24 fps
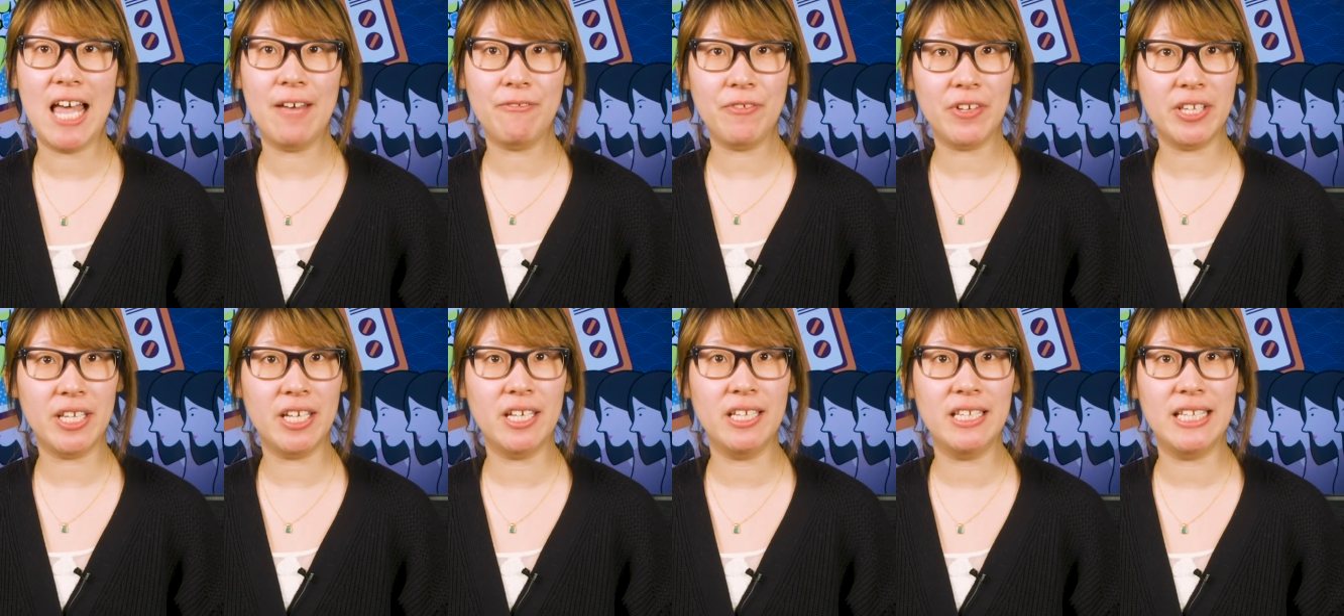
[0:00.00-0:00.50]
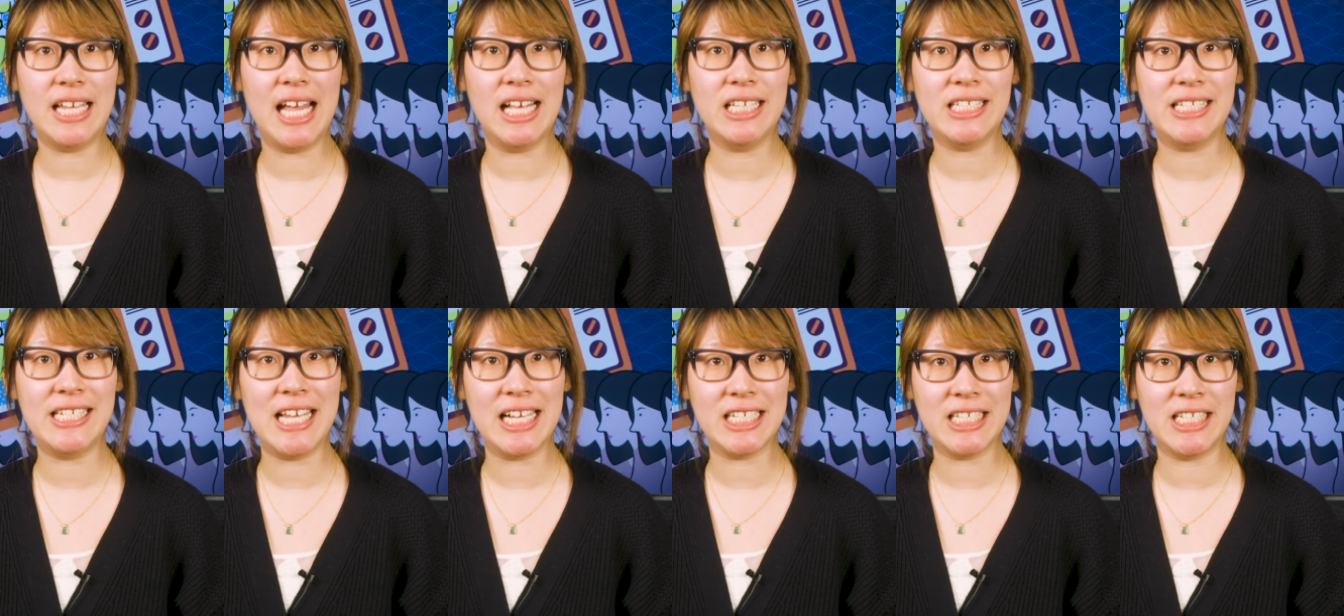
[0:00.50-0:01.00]
evident
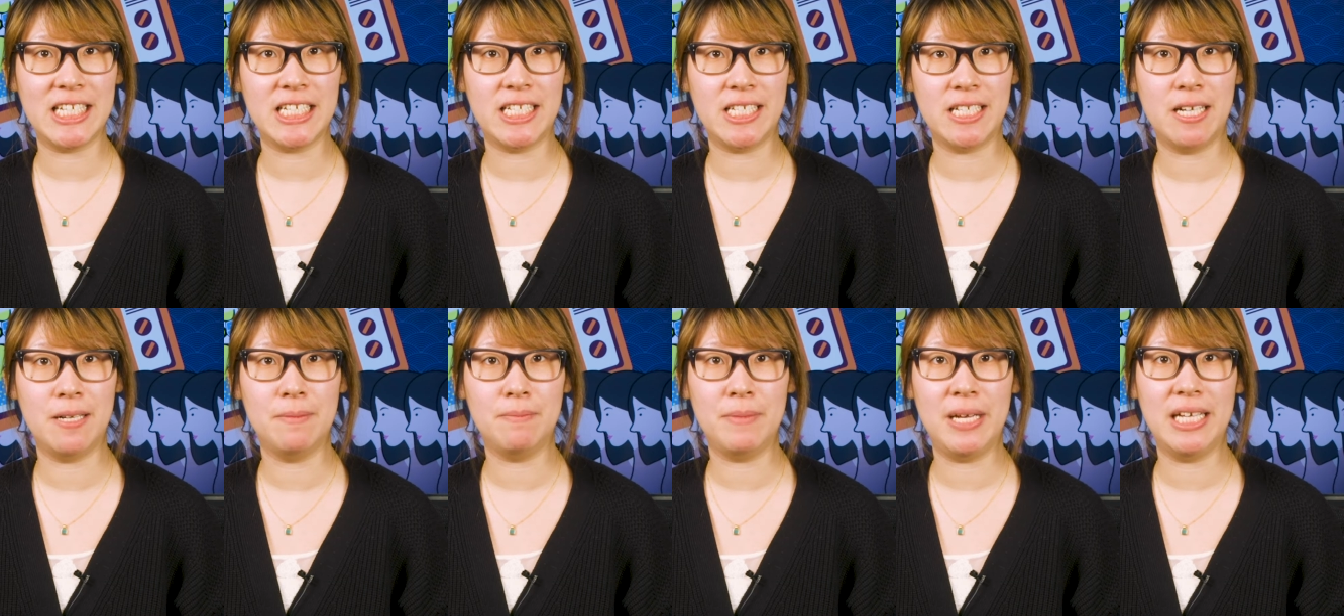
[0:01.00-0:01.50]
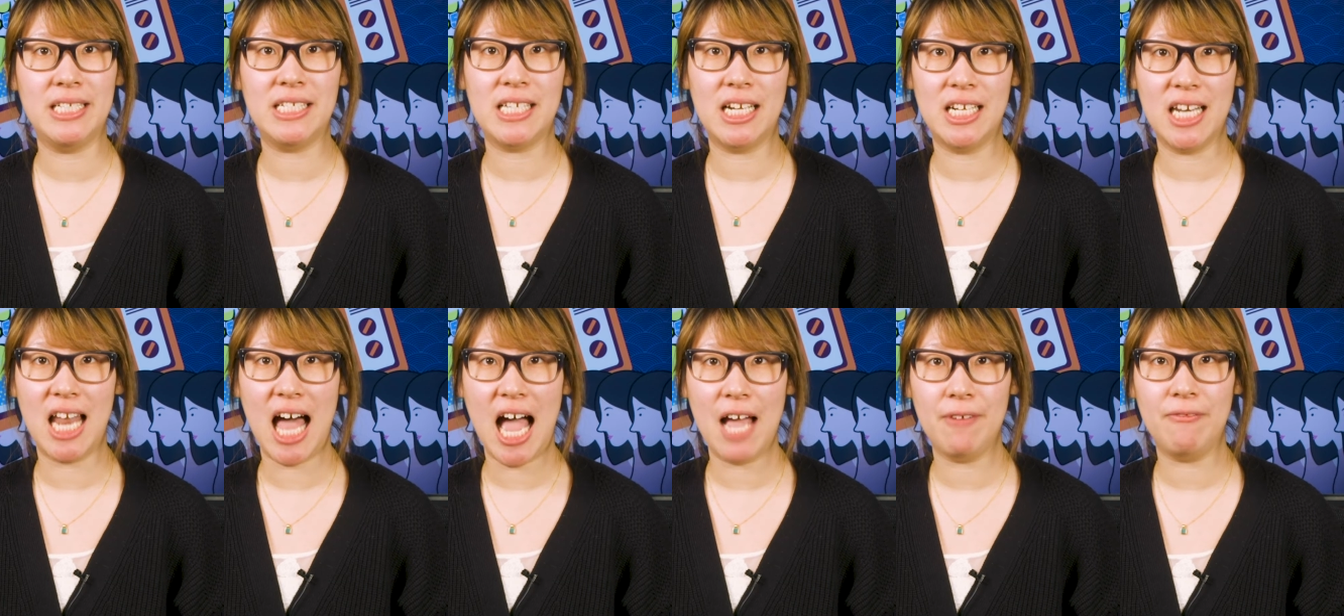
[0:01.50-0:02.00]
that sexism is
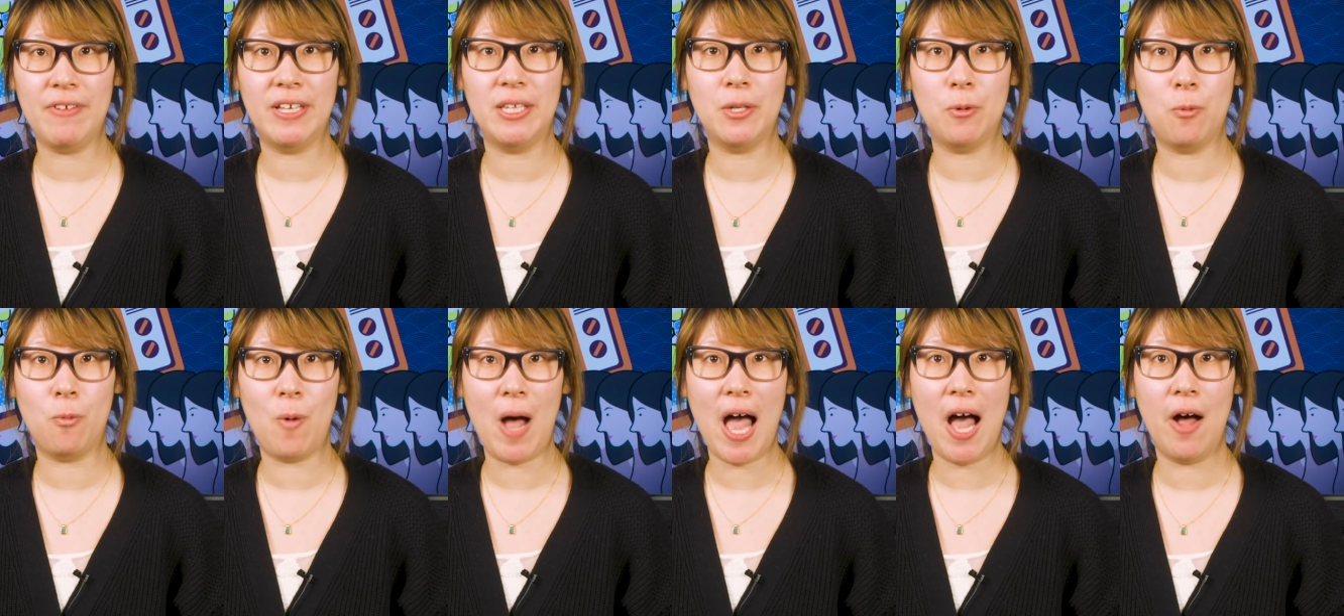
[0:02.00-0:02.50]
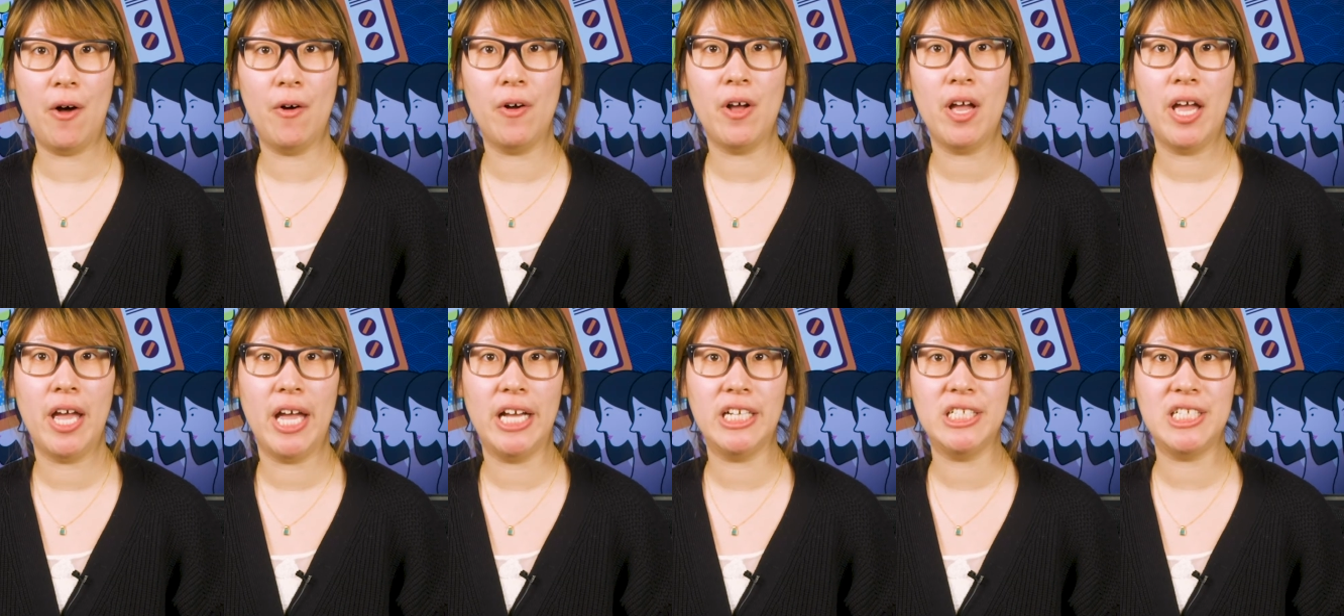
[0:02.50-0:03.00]
alive and well
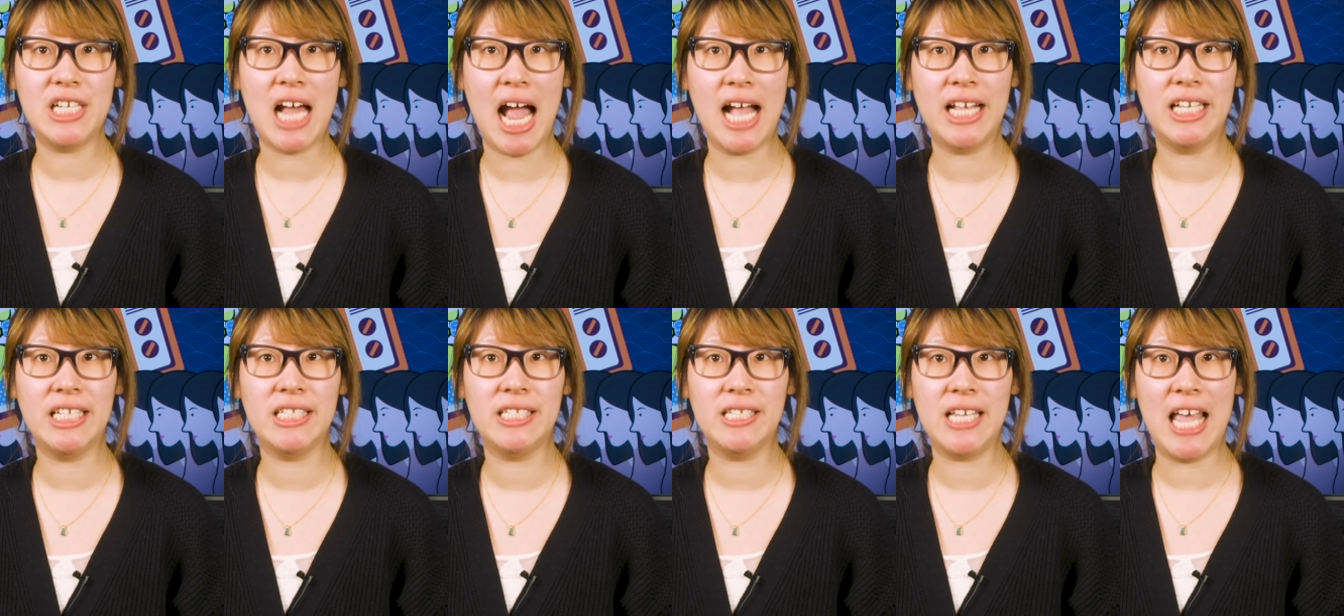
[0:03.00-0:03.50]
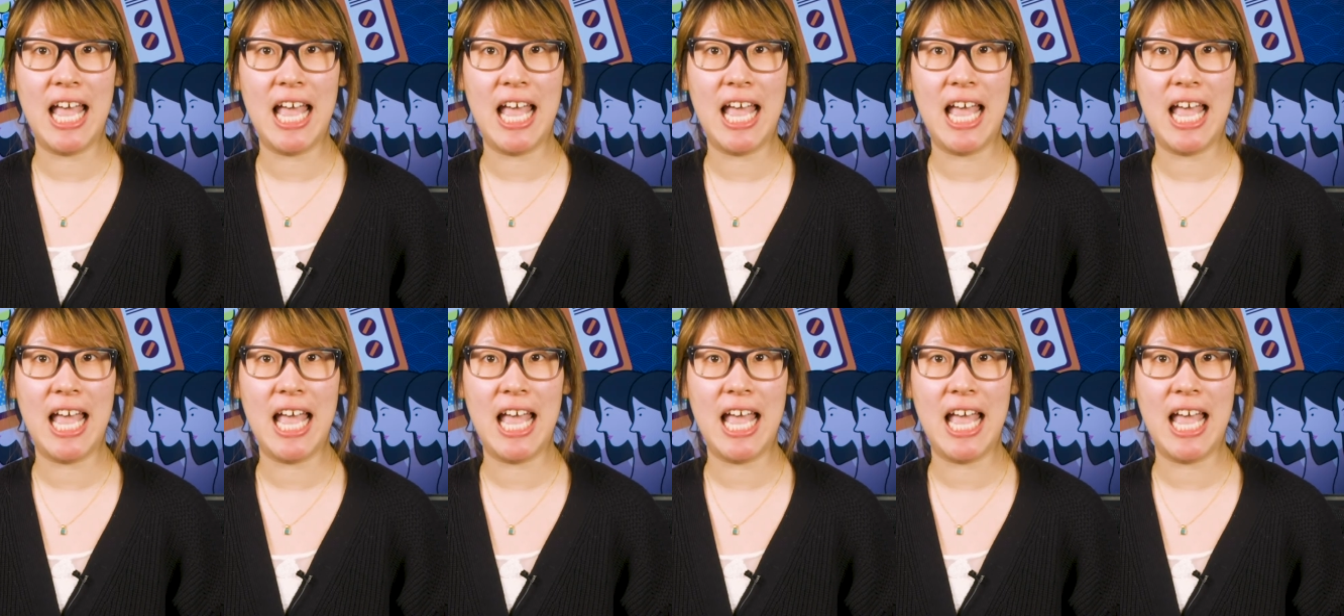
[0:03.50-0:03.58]
in Chinese